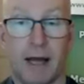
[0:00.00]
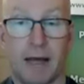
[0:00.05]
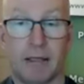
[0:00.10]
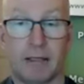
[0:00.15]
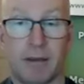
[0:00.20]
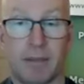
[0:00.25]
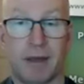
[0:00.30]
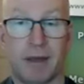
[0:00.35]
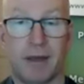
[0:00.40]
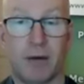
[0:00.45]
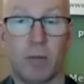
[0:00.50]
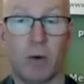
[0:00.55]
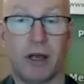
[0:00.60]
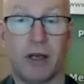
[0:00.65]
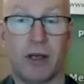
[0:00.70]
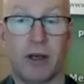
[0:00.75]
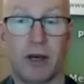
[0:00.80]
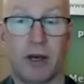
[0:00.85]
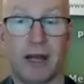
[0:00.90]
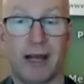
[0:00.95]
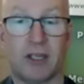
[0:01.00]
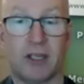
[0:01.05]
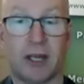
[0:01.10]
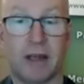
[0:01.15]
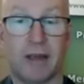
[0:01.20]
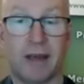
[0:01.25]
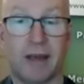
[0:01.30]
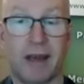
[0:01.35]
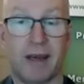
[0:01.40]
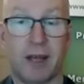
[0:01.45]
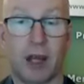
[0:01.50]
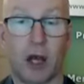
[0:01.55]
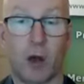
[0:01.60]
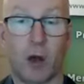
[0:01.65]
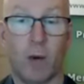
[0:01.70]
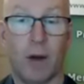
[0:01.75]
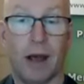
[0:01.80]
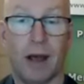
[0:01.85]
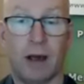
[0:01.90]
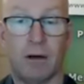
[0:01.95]
something where you can actually then
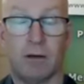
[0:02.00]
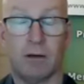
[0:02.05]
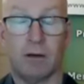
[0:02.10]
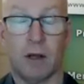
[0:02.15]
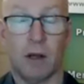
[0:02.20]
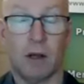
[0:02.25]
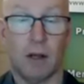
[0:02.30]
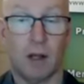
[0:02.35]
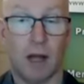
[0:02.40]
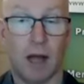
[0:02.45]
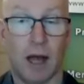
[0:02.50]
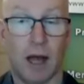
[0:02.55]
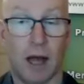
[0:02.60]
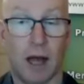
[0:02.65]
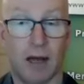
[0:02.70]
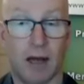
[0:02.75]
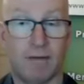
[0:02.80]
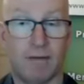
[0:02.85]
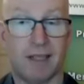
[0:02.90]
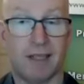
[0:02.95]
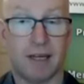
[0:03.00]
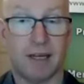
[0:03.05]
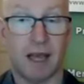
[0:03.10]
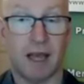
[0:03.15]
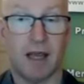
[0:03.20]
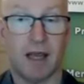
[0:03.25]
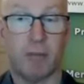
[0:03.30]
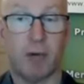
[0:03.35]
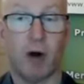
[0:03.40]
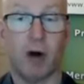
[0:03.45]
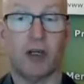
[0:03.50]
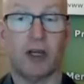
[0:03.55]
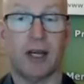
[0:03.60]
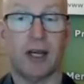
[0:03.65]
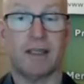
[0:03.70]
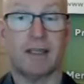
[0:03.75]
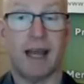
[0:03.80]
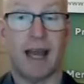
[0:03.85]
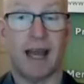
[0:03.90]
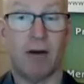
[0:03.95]
go and investigate your
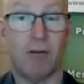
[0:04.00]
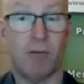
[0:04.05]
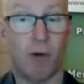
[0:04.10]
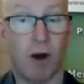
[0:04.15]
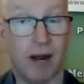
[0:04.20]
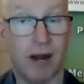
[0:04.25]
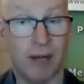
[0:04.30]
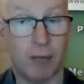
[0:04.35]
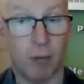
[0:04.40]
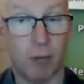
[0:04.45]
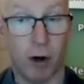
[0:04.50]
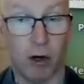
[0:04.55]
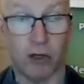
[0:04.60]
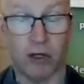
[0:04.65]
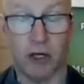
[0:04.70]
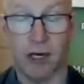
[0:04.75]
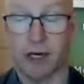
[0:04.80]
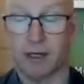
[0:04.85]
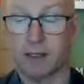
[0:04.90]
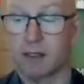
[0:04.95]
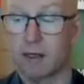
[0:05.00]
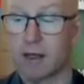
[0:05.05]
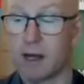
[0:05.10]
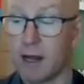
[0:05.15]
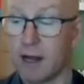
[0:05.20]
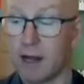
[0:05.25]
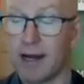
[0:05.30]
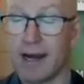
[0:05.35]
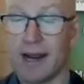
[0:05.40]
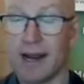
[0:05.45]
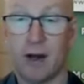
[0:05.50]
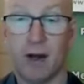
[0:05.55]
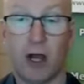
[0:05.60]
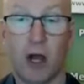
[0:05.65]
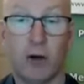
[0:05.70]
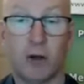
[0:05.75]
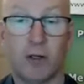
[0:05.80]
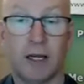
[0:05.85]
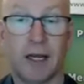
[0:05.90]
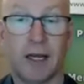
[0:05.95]
projects and run your projects. Now,
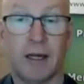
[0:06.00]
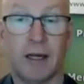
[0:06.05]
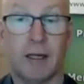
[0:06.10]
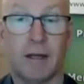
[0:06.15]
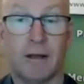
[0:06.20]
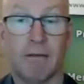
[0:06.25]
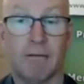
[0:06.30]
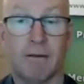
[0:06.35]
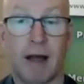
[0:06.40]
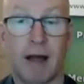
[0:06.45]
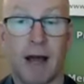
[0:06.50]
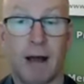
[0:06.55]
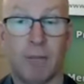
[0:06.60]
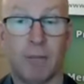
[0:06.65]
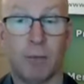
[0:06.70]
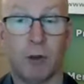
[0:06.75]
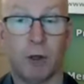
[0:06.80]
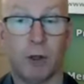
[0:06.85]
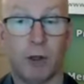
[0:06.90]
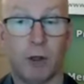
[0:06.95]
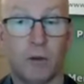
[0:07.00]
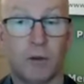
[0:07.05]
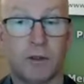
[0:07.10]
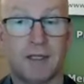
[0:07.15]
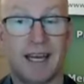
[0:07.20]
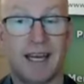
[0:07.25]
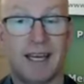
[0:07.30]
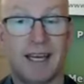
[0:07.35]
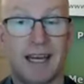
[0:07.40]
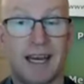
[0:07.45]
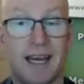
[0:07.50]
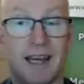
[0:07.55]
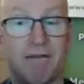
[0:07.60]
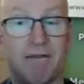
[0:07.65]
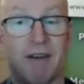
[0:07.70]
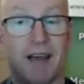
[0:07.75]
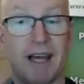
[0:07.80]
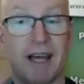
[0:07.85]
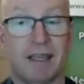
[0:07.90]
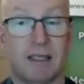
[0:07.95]
noting you said
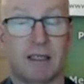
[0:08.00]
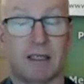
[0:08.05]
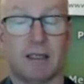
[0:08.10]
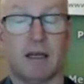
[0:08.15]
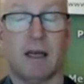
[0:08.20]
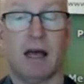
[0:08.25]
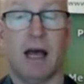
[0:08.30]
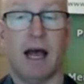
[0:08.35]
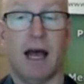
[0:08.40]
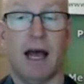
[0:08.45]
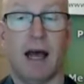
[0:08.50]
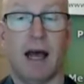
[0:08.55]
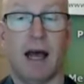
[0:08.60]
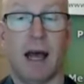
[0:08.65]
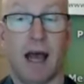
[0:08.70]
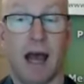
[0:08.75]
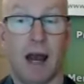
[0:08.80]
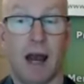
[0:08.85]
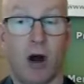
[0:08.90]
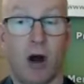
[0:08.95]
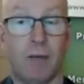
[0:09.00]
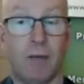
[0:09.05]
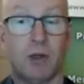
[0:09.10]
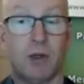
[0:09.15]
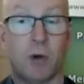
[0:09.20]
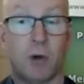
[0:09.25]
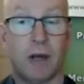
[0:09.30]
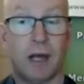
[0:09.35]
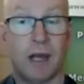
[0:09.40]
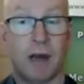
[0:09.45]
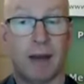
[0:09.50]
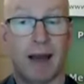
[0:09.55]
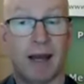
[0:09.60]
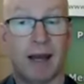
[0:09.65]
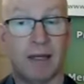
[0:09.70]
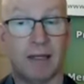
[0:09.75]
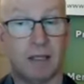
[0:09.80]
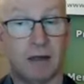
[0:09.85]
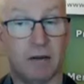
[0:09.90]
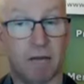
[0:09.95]
invest, and I'm talking
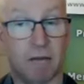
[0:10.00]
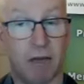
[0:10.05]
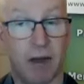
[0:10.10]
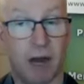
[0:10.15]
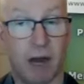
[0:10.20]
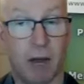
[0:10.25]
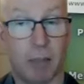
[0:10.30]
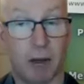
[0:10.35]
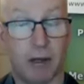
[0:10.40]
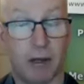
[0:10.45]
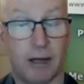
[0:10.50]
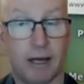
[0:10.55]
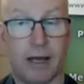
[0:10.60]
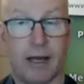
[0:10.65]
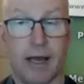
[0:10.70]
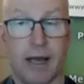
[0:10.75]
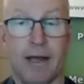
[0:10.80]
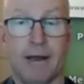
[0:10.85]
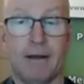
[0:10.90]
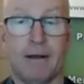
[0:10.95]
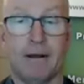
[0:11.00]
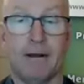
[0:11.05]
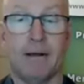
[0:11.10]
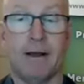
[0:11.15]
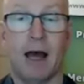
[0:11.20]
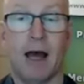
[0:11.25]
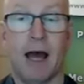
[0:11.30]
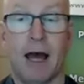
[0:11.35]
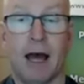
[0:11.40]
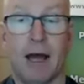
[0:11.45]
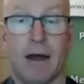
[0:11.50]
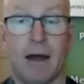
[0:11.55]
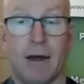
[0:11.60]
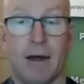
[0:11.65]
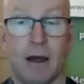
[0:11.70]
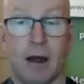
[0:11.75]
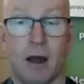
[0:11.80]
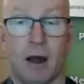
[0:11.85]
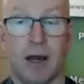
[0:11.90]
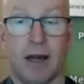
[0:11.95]
about develop, okay?
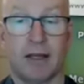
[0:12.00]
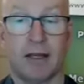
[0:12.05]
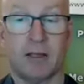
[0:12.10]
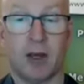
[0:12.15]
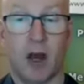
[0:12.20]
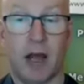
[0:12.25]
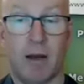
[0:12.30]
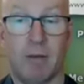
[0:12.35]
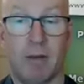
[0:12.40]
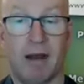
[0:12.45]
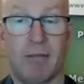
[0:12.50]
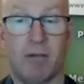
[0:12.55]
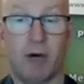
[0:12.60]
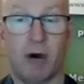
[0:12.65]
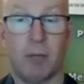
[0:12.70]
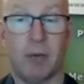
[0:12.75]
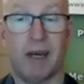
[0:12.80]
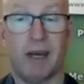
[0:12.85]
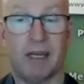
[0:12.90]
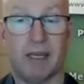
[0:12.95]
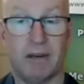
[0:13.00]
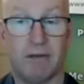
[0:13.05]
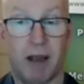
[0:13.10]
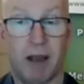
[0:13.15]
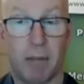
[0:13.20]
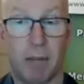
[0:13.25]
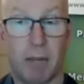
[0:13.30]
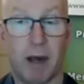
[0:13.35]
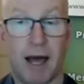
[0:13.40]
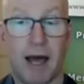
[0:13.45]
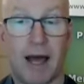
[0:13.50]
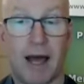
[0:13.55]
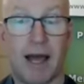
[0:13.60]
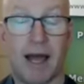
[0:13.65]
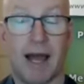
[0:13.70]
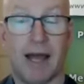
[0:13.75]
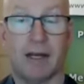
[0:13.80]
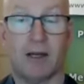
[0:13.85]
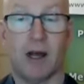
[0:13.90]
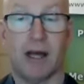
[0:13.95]
I guess I am a property developer
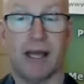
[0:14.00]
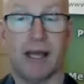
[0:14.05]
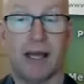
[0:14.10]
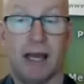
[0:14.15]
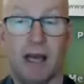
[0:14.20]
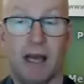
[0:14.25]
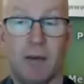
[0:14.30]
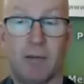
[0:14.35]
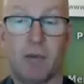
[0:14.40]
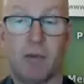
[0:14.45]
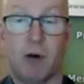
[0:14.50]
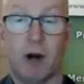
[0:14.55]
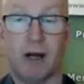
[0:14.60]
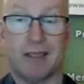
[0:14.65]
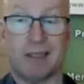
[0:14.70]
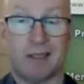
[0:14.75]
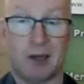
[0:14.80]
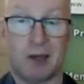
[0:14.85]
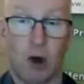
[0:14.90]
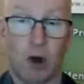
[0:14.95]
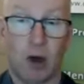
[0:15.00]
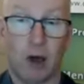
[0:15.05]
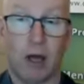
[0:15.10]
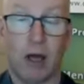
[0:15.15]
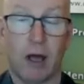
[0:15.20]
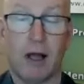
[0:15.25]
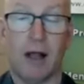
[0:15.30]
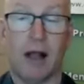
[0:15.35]
and I keep my stock